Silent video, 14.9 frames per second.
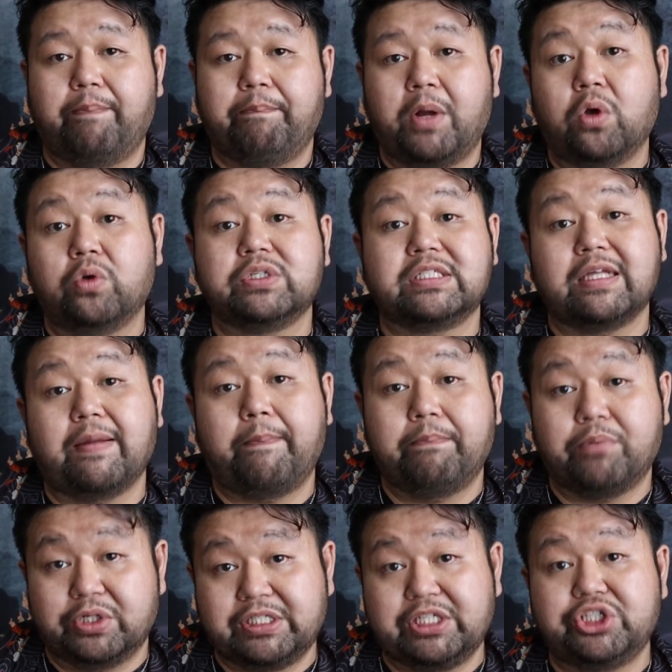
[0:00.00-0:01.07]

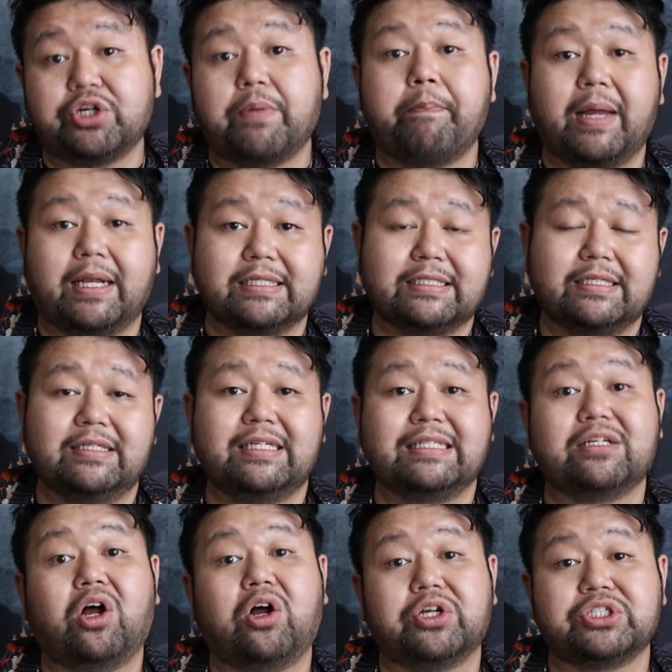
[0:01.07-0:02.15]
post-procedure medicine is
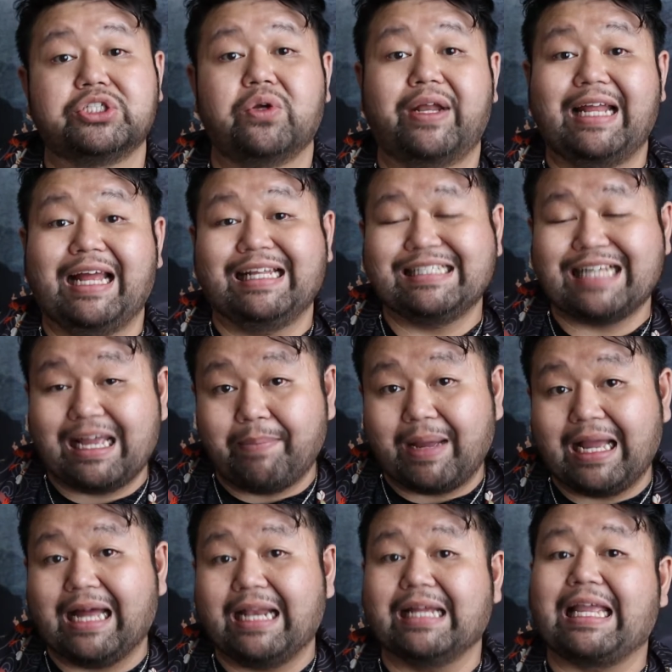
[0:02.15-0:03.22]
also an
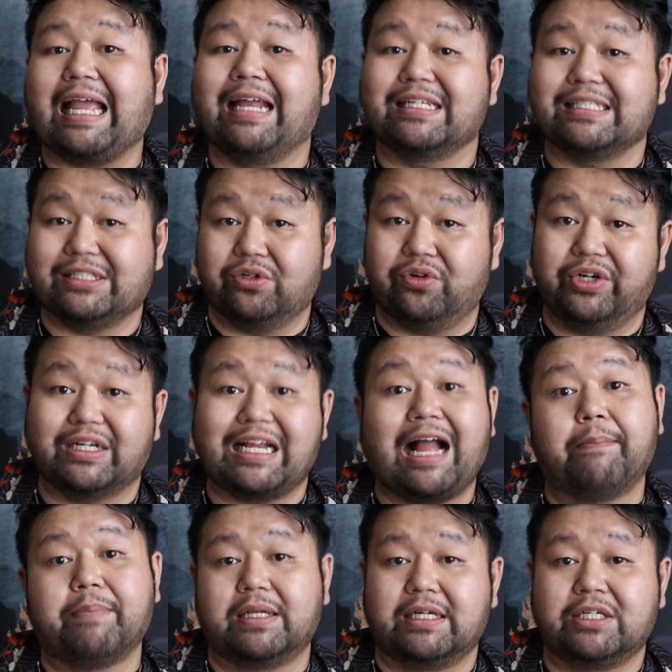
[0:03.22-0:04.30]
antibiotic and a steroid
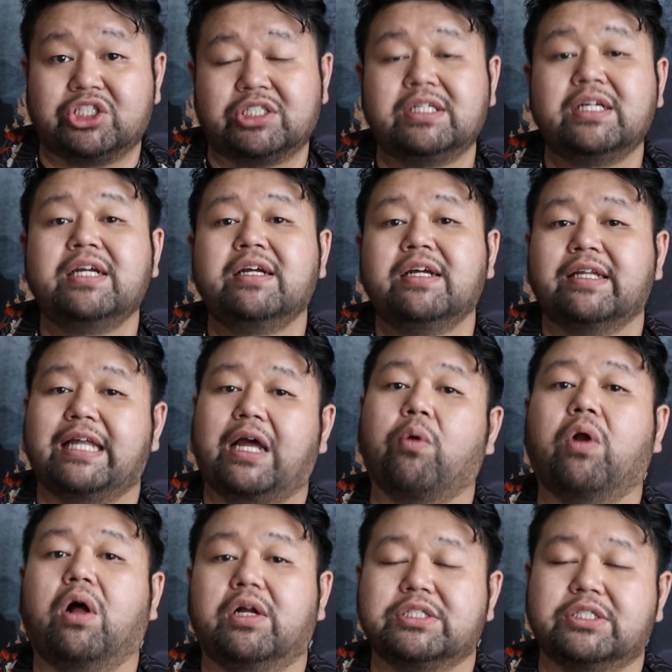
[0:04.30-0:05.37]
combination that
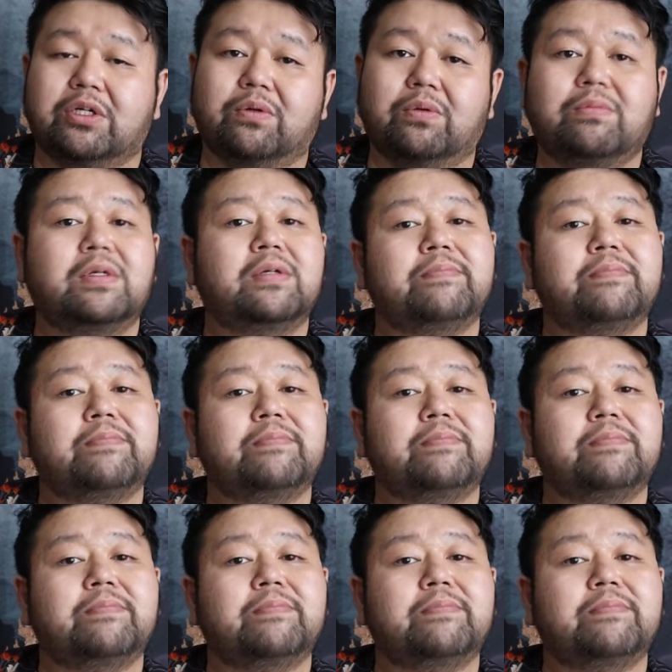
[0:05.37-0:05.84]
will also